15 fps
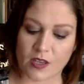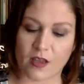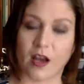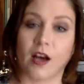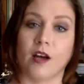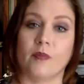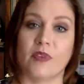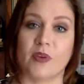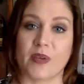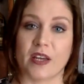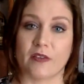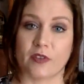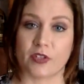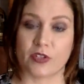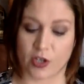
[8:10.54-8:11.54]
Then we
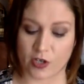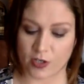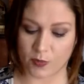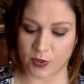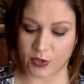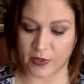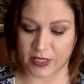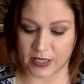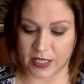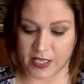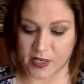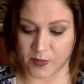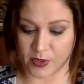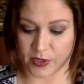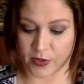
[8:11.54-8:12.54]
have dark blue and
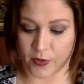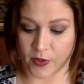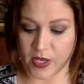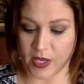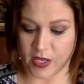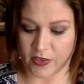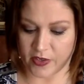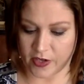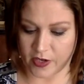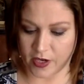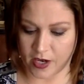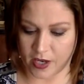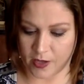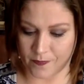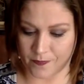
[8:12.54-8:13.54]
light blue. They're
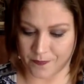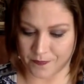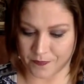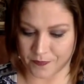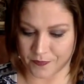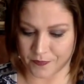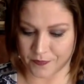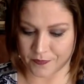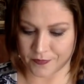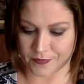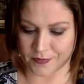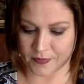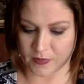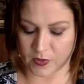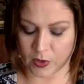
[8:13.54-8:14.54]
a
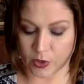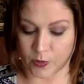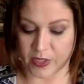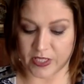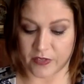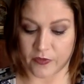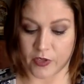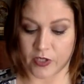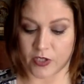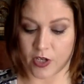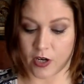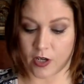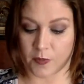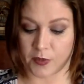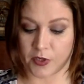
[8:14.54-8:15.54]
little bit different.
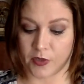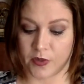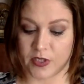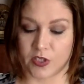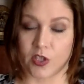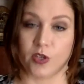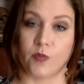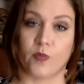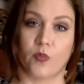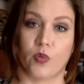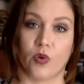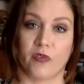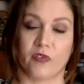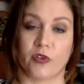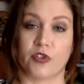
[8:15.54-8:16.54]
Dark blue is good
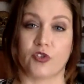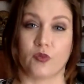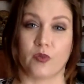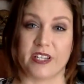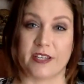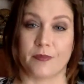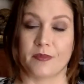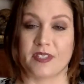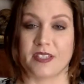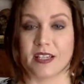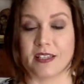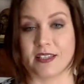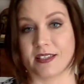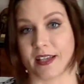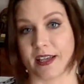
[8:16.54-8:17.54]
more for dreams
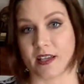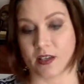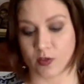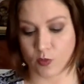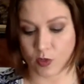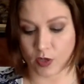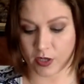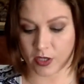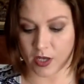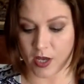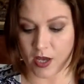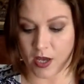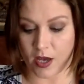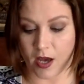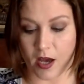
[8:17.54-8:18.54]
and psychic work,
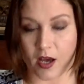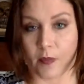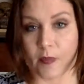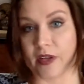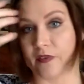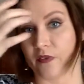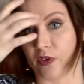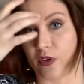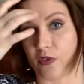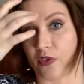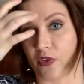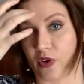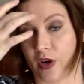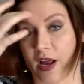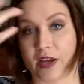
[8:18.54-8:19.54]
and for your
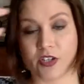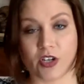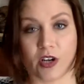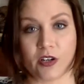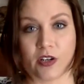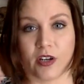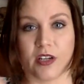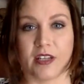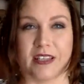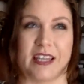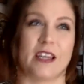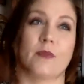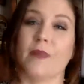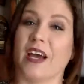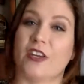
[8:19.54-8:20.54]
third eye chakra and
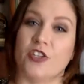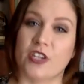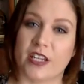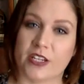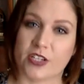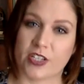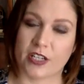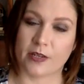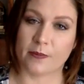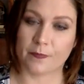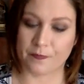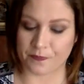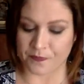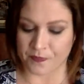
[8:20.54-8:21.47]
like imagination.